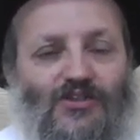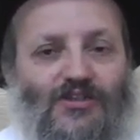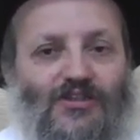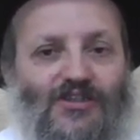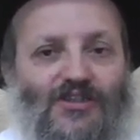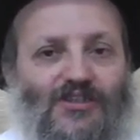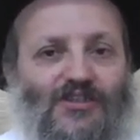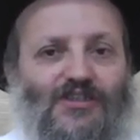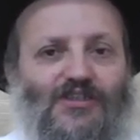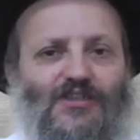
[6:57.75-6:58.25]

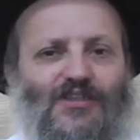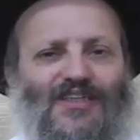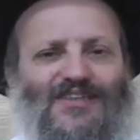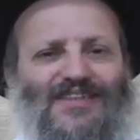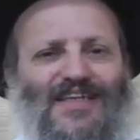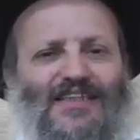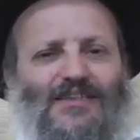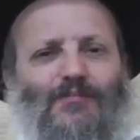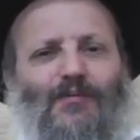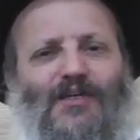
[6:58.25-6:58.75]
this is that
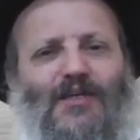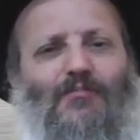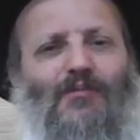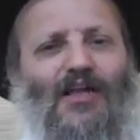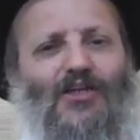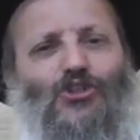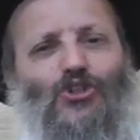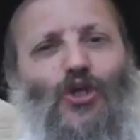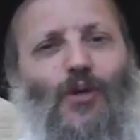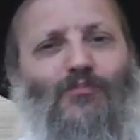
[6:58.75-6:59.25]
says about the
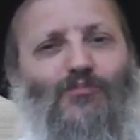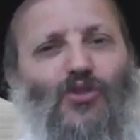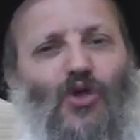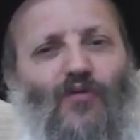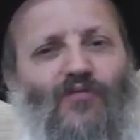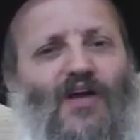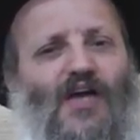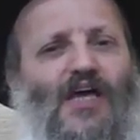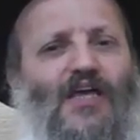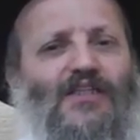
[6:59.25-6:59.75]
Baal Shem
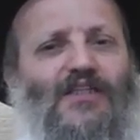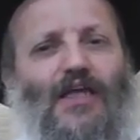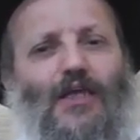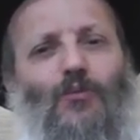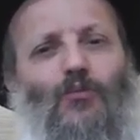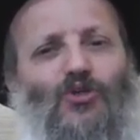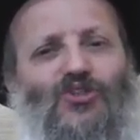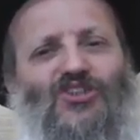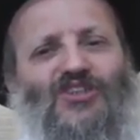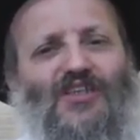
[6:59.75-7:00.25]
Tov, that he
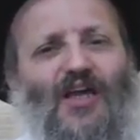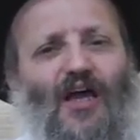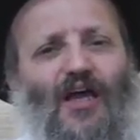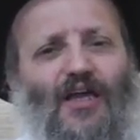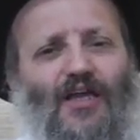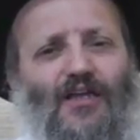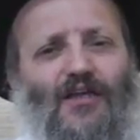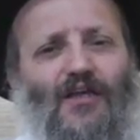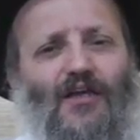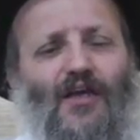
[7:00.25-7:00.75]
would
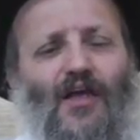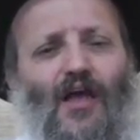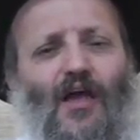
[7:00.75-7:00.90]
sign